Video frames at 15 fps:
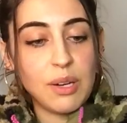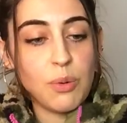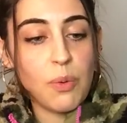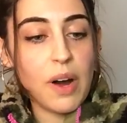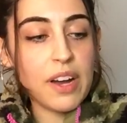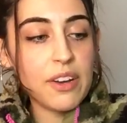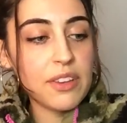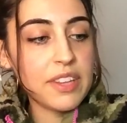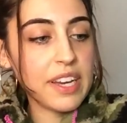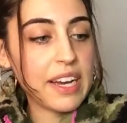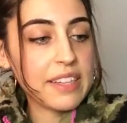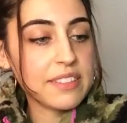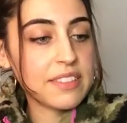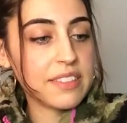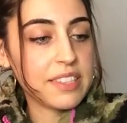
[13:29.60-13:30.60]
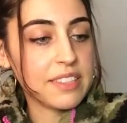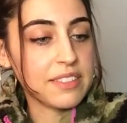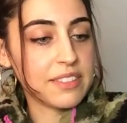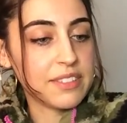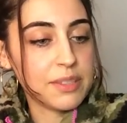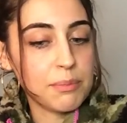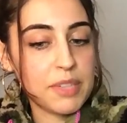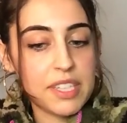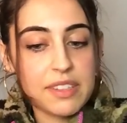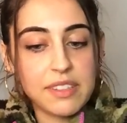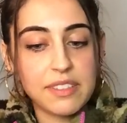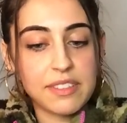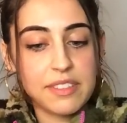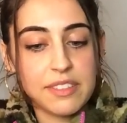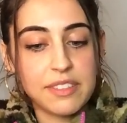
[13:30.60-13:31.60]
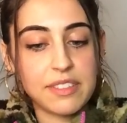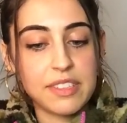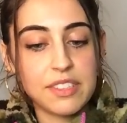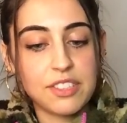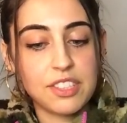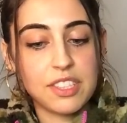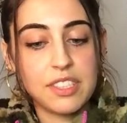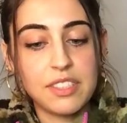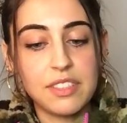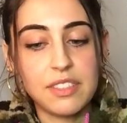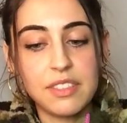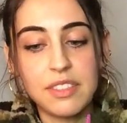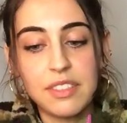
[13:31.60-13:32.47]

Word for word: Why all the hesitance to make this decision?